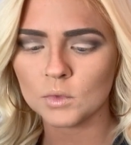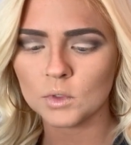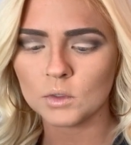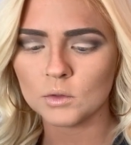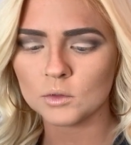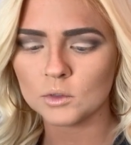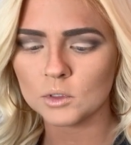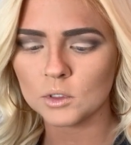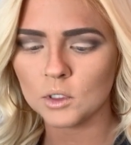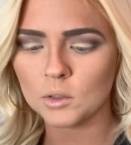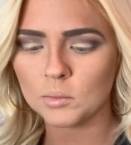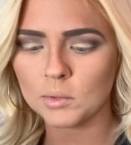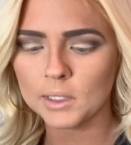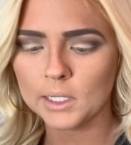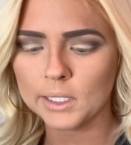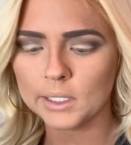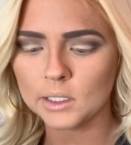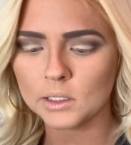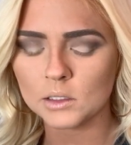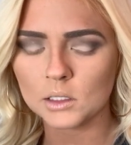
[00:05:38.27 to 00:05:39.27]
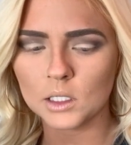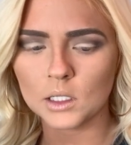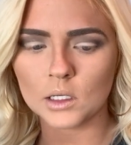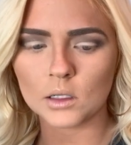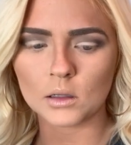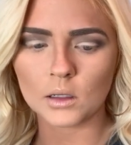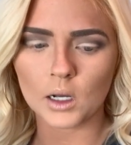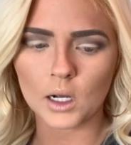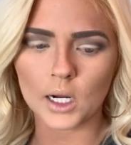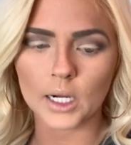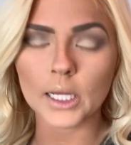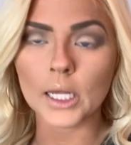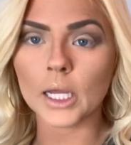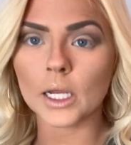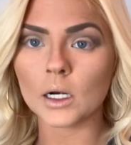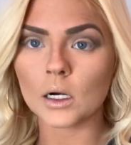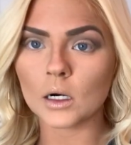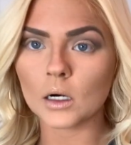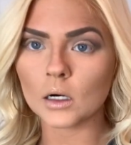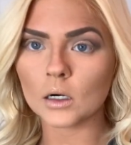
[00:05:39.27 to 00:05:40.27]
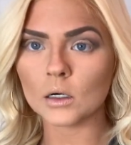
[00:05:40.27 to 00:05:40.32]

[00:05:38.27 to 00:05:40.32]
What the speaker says: I'm just gonna apply this like eyeliner.